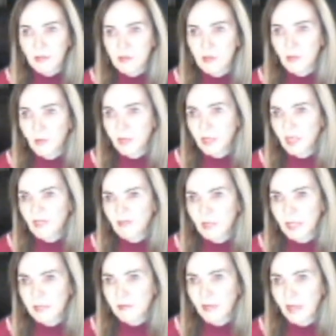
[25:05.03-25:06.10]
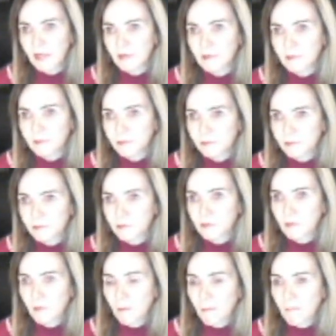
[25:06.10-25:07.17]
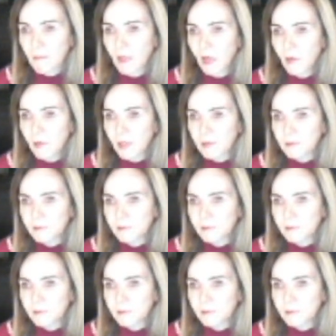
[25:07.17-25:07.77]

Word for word: So I kind of like that. Okay.